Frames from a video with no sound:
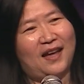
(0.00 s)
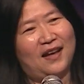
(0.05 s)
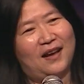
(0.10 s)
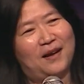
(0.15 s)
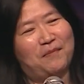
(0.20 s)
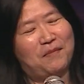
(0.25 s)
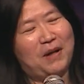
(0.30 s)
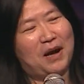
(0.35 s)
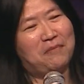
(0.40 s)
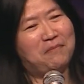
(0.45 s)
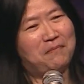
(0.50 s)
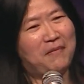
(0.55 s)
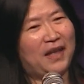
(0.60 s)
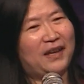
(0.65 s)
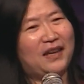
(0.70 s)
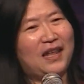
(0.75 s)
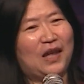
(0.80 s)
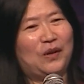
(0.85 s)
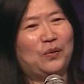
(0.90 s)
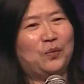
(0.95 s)
among
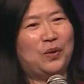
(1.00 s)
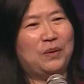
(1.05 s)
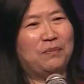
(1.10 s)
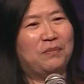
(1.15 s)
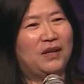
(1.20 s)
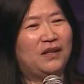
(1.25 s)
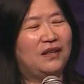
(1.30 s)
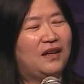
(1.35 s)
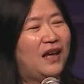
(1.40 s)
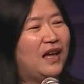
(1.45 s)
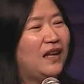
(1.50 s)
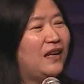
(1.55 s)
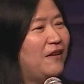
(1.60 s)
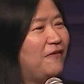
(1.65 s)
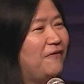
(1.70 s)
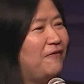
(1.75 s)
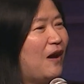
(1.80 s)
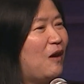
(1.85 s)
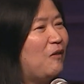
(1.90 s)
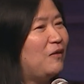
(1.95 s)
men and women, and they
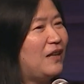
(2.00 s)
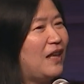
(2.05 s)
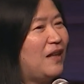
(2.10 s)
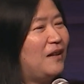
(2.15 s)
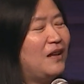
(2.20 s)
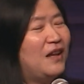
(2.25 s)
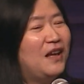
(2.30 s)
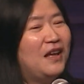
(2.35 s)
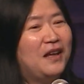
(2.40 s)
found that